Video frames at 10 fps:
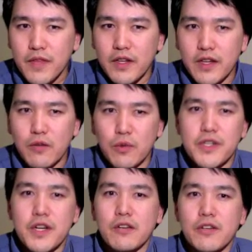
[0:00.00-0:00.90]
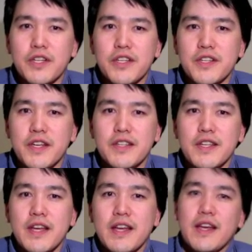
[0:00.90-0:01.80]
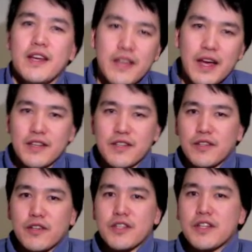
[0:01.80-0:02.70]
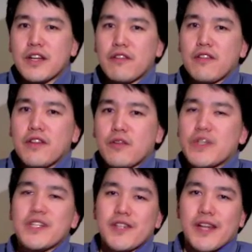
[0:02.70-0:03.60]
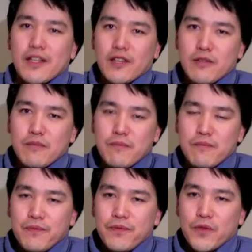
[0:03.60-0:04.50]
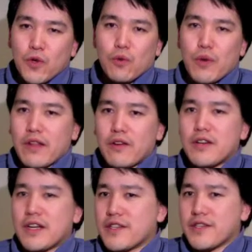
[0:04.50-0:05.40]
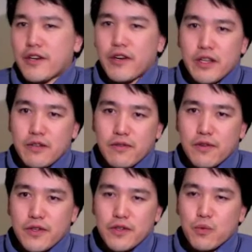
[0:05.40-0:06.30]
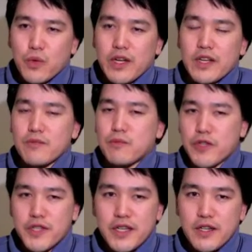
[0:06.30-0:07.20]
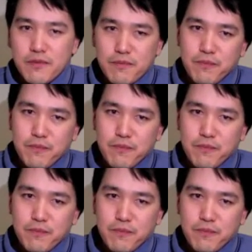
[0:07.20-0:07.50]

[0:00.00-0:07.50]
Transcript: down where Socrates says, "Yes, and there is another thing which is likely, or rather a necessary inference from what has preceded,